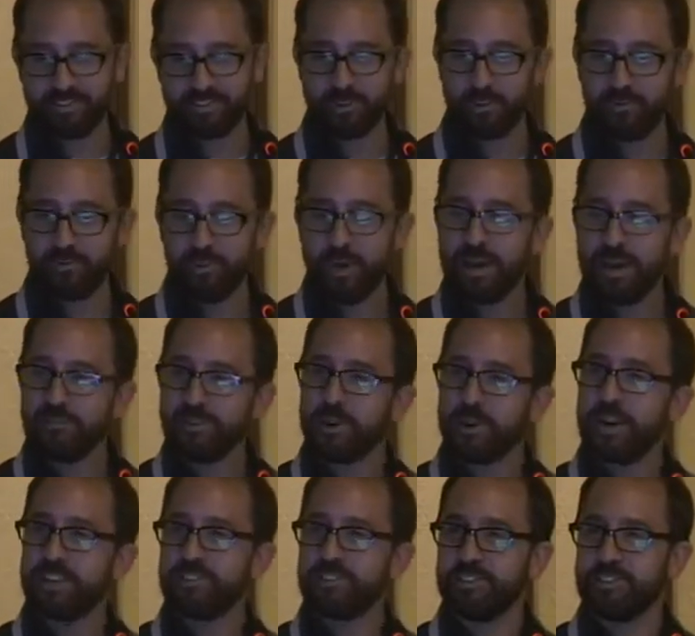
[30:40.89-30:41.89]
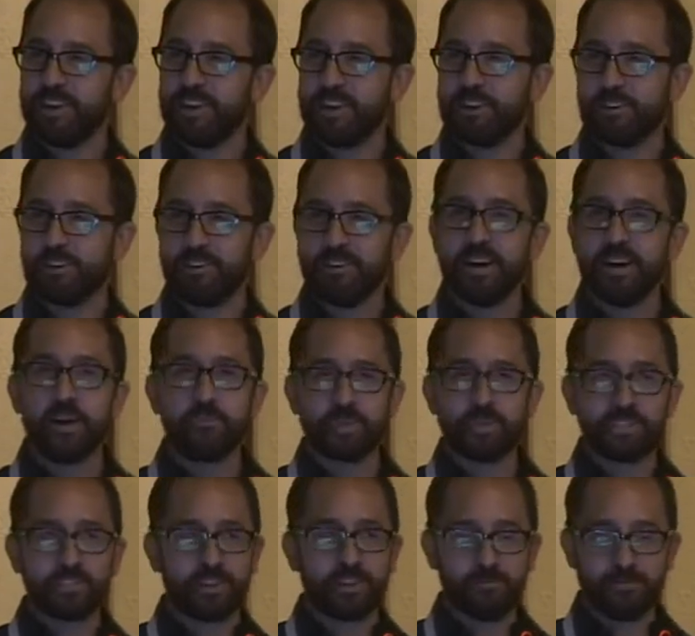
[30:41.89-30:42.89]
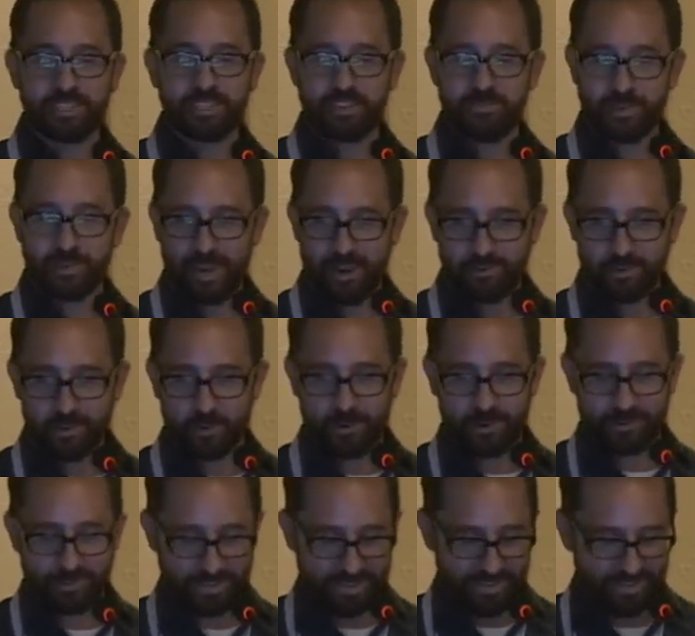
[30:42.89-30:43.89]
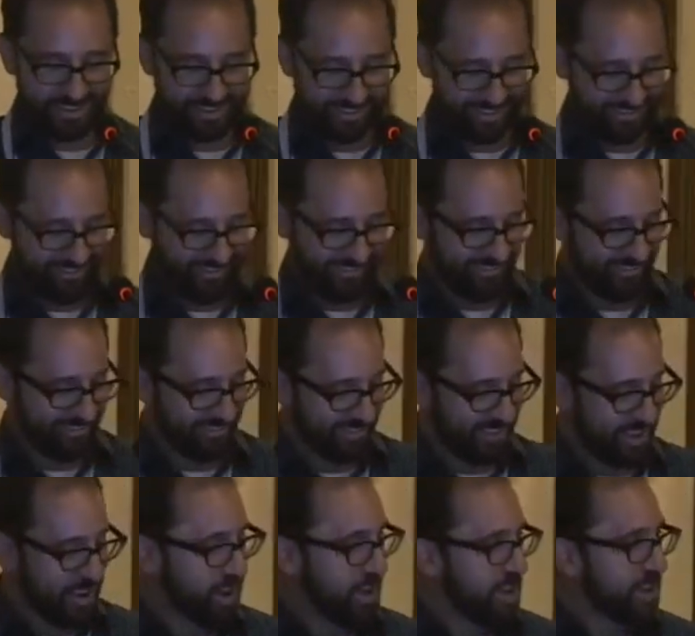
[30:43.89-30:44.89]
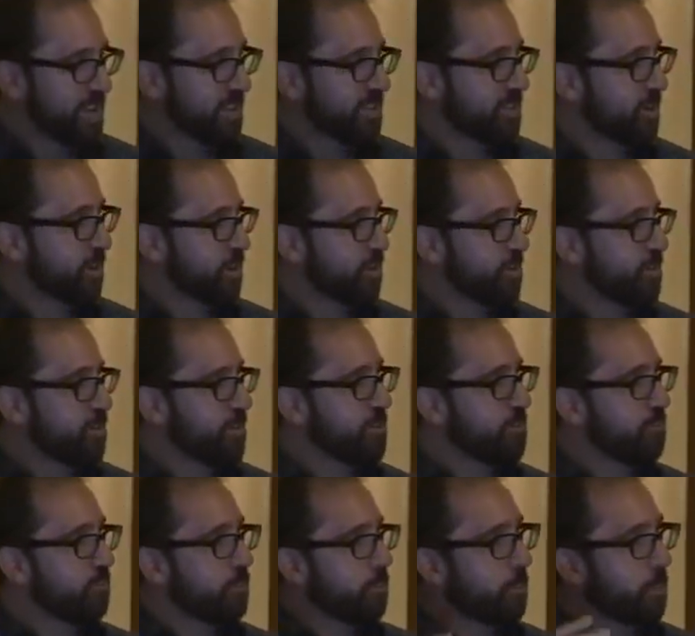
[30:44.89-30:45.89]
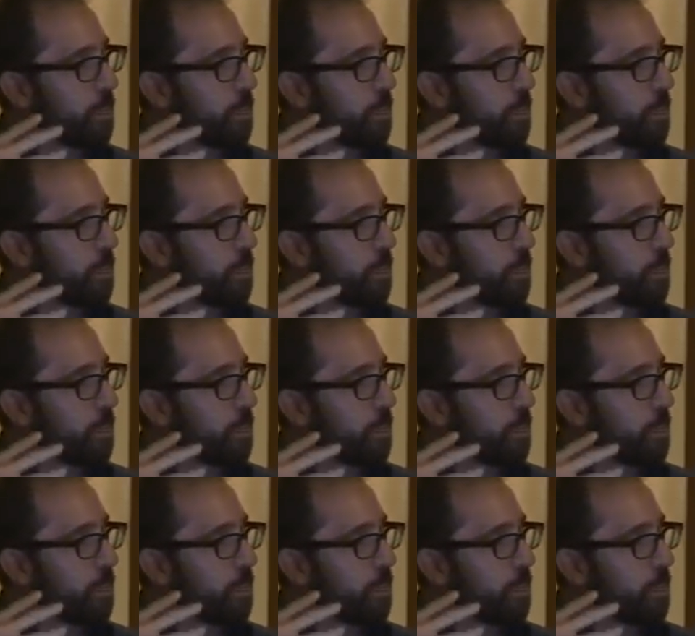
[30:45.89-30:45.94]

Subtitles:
So if you have a catchy title, please come see me afterwards. So